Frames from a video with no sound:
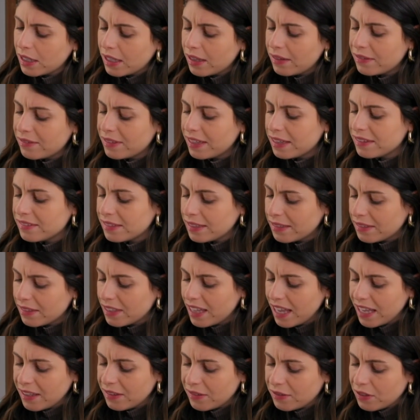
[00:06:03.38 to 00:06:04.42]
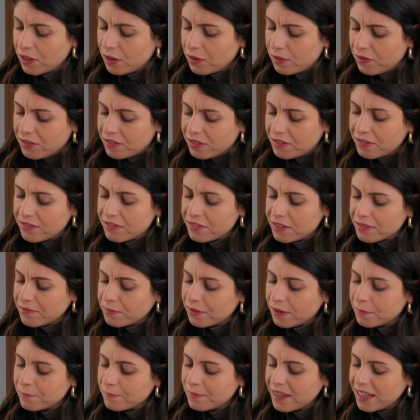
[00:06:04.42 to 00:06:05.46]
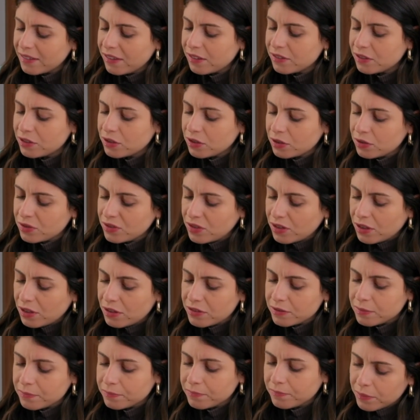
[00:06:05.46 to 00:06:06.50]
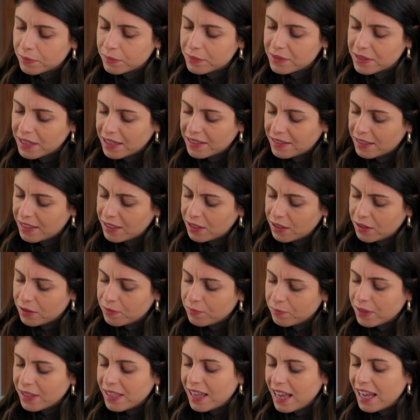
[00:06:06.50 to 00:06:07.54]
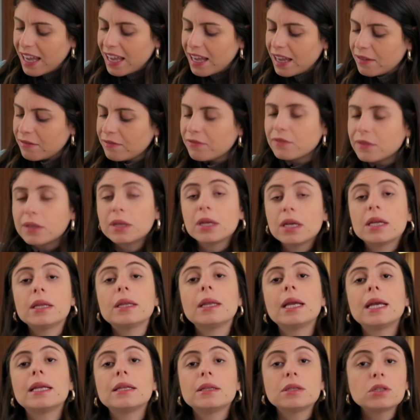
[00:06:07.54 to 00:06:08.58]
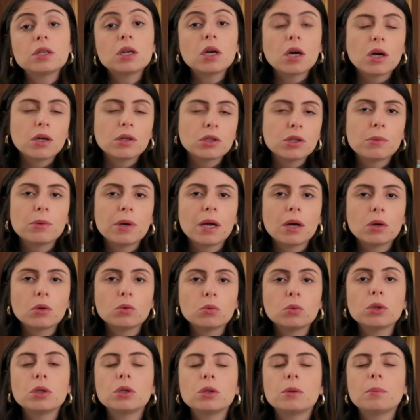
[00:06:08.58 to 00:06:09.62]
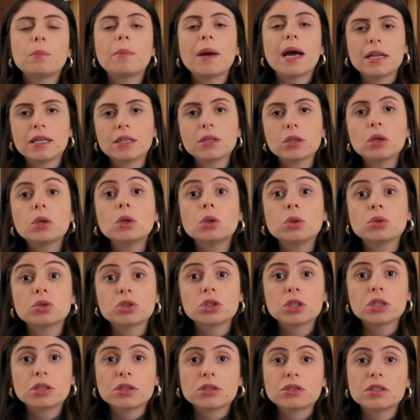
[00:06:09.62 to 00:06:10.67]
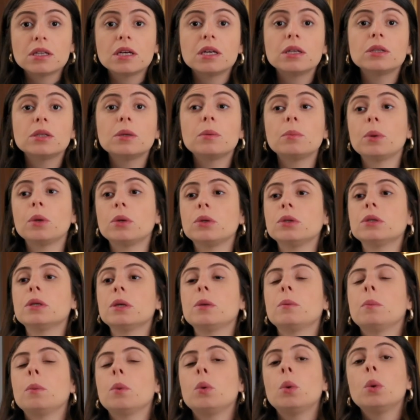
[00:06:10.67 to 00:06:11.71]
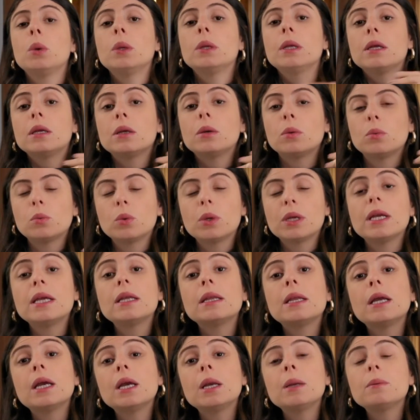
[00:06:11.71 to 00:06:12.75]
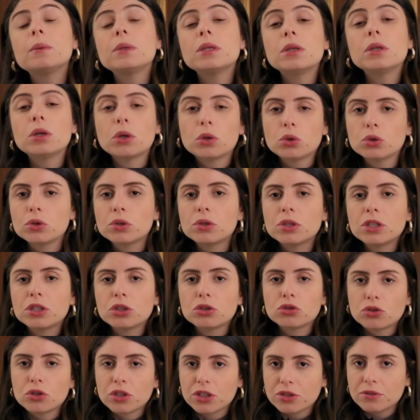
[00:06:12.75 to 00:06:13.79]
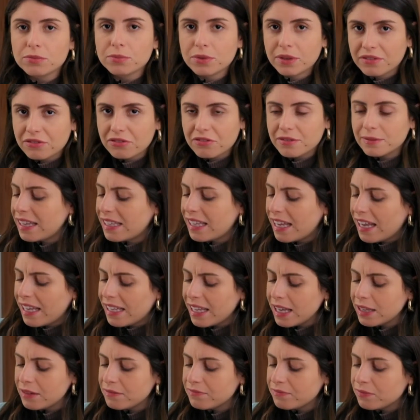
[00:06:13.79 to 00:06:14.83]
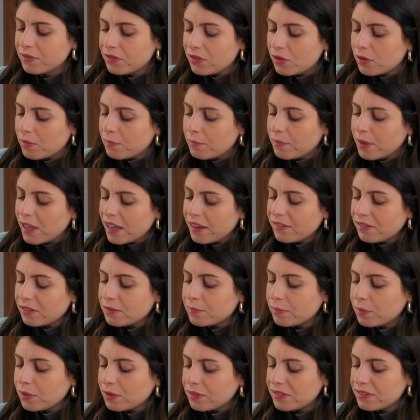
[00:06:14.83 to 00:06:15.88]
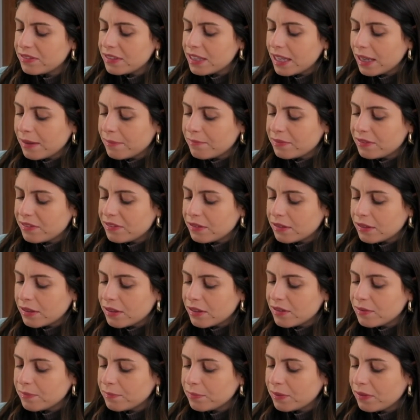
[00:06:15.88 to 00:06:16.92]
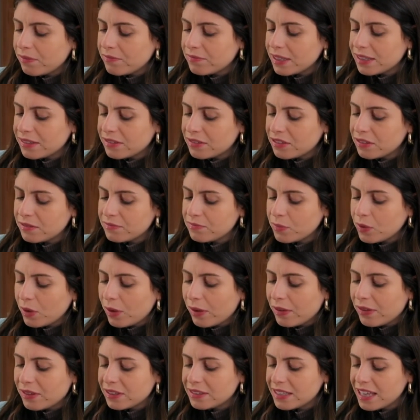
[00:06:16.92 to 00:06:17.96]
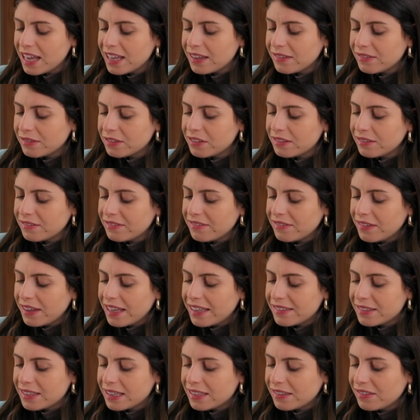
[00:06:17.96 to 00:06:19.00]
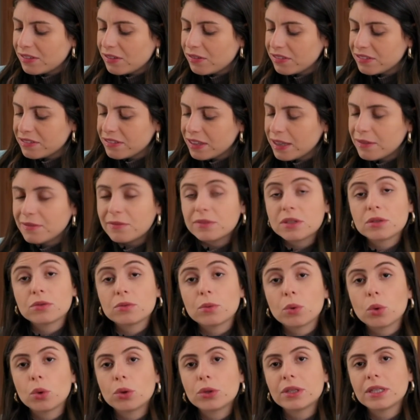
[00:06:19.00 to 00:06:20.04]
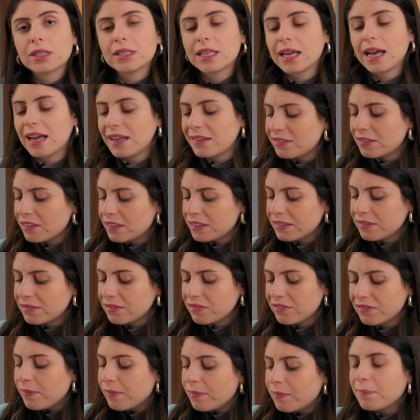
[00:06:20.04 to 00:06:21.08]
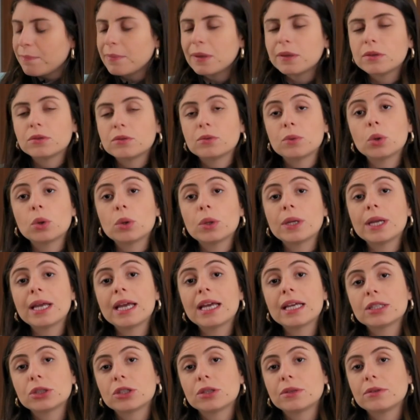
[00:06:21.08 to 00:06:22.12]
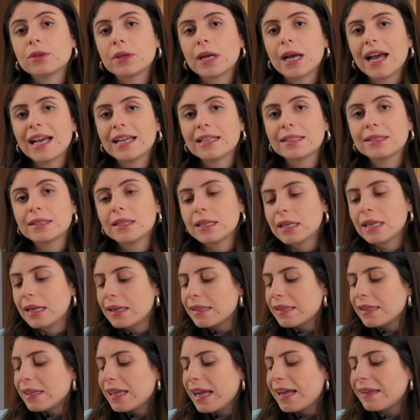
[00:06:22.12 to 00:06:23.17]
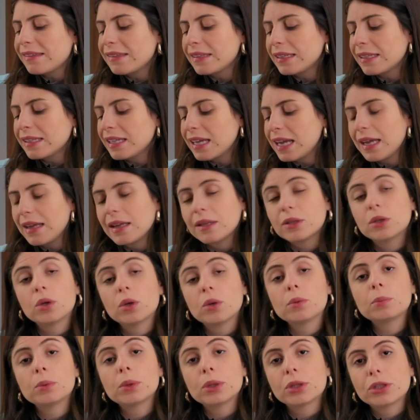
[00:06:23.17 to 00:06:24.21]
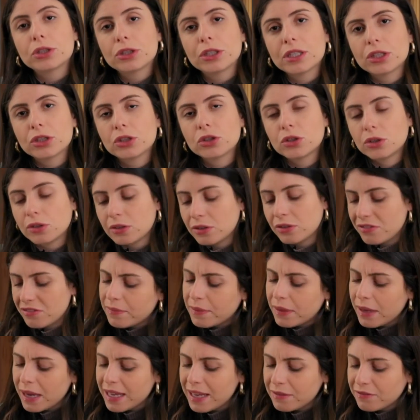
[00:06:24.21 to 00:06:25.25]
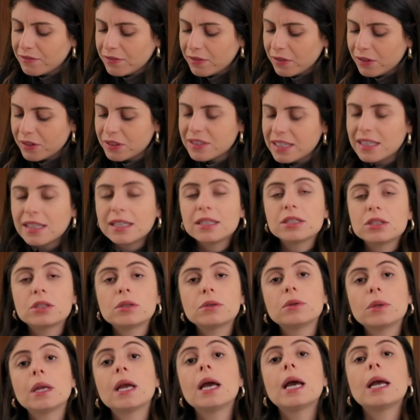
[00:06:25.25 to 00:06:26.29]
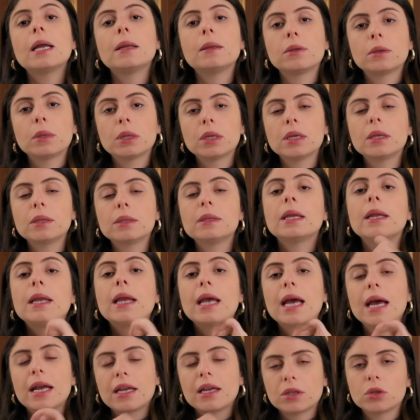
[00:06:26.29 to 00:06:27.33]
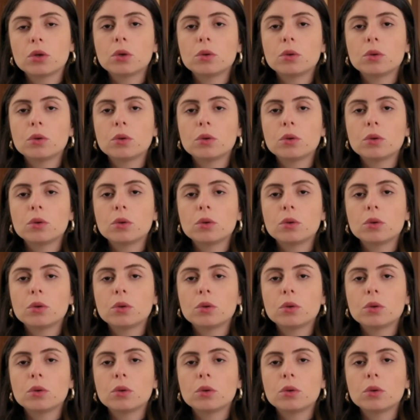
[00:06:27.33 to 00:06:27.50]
then the diagnosis of the malocclusion. And here we have, let's talk about which malocclusions are the most important when it comes to early treatment. I have two possible steps, preventive orthodontics and interceptive orthodontics. Before age 5, non-mechanical procedures. After age 5, mechanical